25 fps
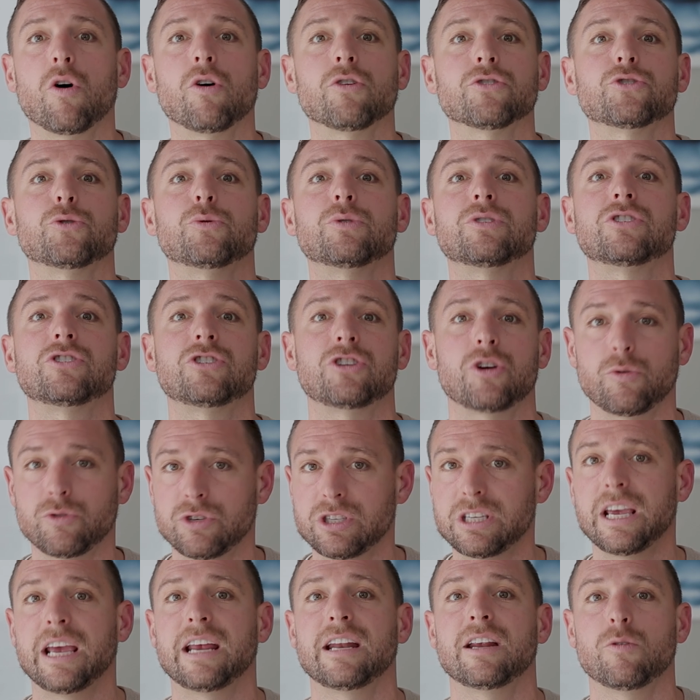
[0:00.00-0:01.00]
also
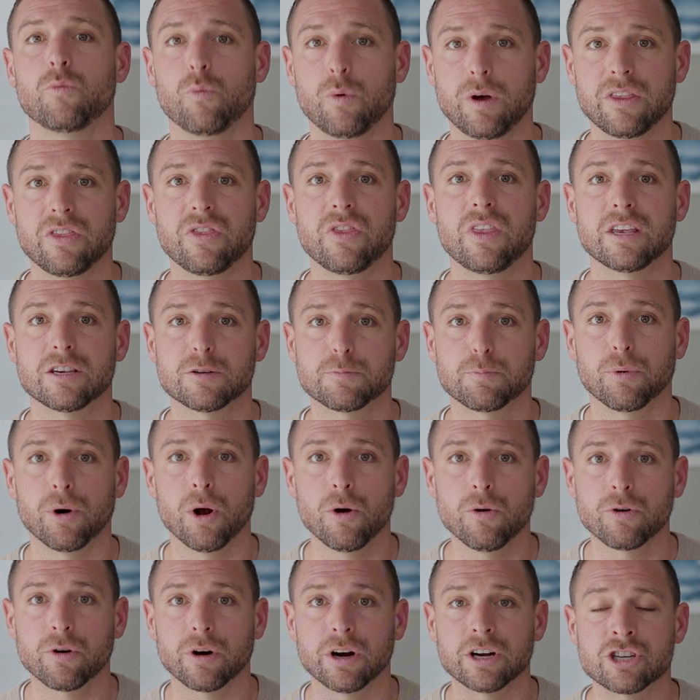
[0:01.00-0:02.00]
associated with this
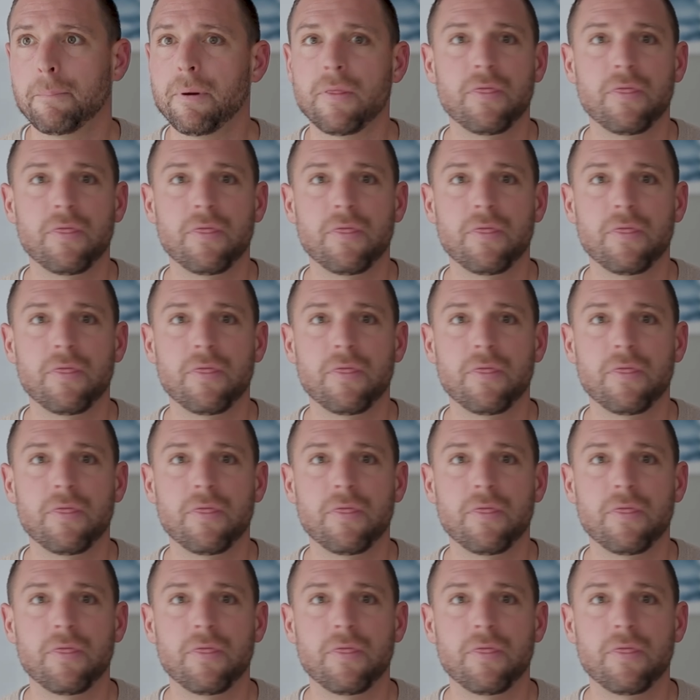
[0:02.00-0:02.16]
brokerage.